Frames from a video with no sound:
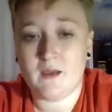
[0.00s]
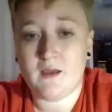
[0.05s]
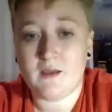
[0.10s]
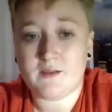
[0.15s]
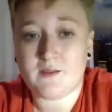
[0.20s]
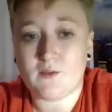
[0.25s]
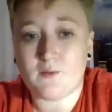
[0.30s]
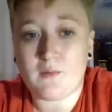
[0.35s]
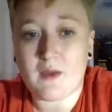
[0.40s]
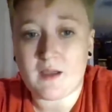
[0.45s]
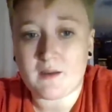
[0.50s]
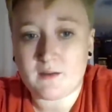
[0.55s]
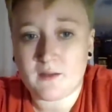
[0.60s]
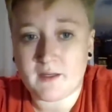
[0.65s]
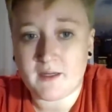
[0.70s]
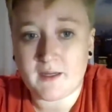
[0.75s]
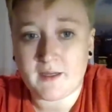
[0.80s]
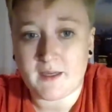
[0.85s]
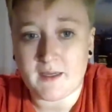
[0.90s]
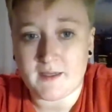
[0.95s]
So my
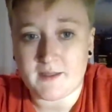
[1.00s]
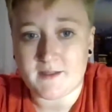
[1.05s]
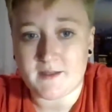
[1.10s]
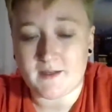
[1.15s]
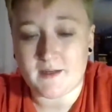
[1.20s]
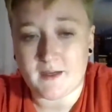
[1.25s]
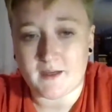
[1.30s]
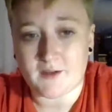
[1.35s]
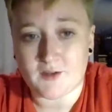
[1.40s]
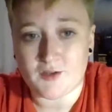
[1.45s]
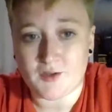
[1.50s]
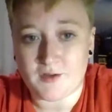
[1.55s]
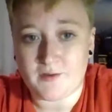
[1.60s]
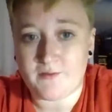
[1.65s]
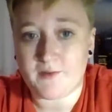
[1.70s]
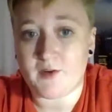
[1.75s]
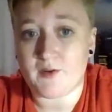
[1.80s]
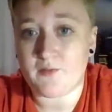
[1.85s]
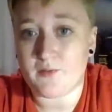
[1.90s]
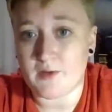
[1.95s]
clinic isn't actually
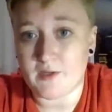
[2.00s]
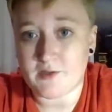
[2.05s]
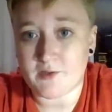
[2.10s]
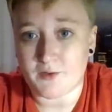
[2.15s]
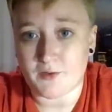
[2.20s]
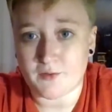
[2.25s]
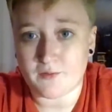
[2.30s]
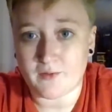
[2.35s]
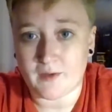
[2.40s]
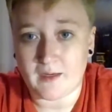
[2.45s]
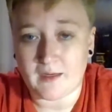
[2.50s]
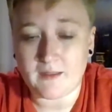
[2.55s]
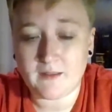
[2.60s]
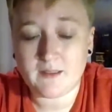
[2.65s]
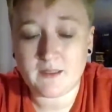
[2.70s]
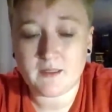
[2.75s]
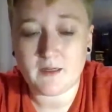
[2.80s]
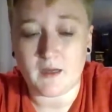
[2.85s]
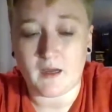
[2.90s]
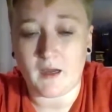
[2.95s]
fear-free
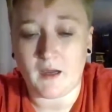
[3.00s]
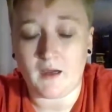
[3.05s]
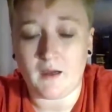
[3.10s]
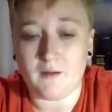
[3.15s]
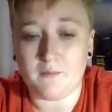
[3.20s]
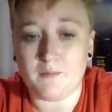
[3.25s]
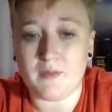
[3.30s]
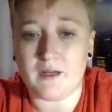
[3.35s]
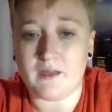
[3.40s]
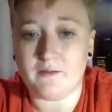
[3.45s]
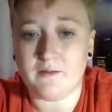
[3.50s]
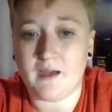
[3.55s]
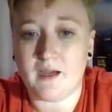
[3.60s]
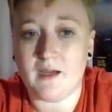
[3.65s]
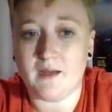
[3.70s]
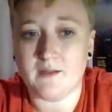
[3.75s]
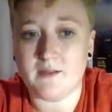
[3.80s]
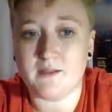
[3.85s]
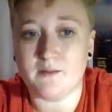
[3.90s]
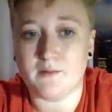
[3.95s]
certified, but I've
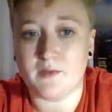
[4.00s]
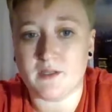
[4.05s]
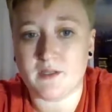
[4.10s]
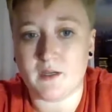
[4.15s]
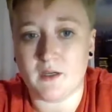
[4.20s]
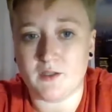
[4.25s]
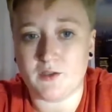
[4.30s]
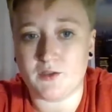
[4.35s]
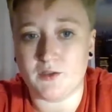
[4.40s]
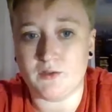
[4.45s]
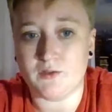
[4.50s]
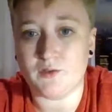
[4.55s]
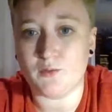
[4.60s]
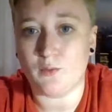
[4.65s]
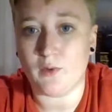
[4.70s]
had some discussions